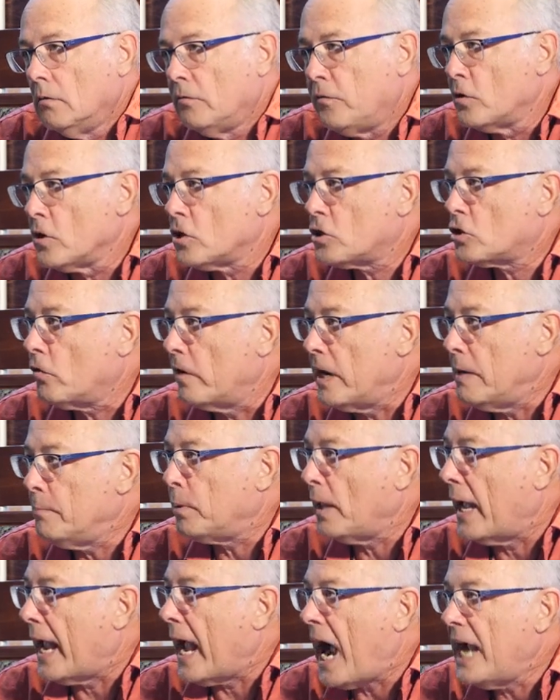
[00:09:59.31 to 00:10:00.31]
for a
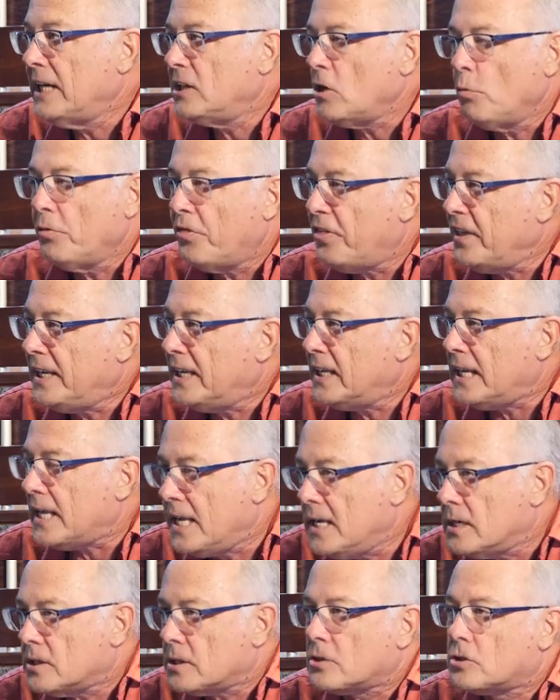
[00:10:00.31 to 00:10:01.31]
screenplay. I don't think it
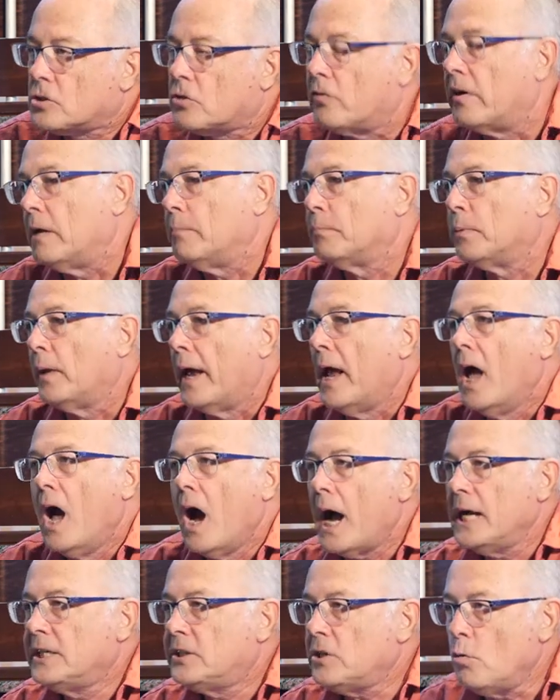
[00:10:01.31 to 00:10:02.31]
is a screenplay.
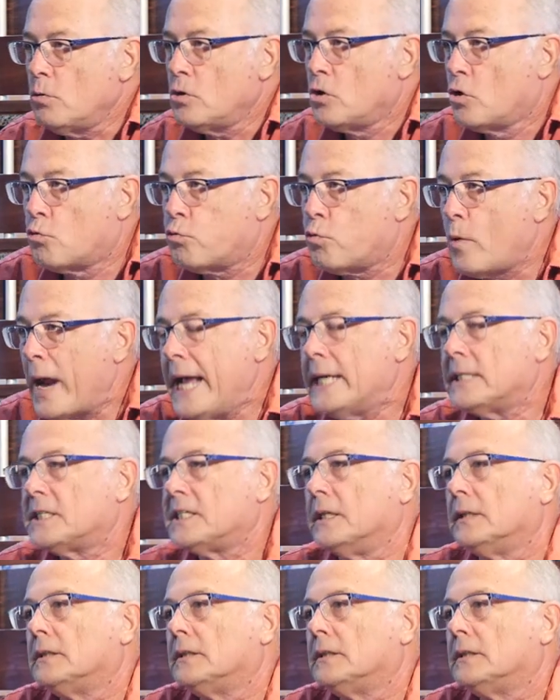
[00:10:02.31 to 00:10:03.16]
I don't grant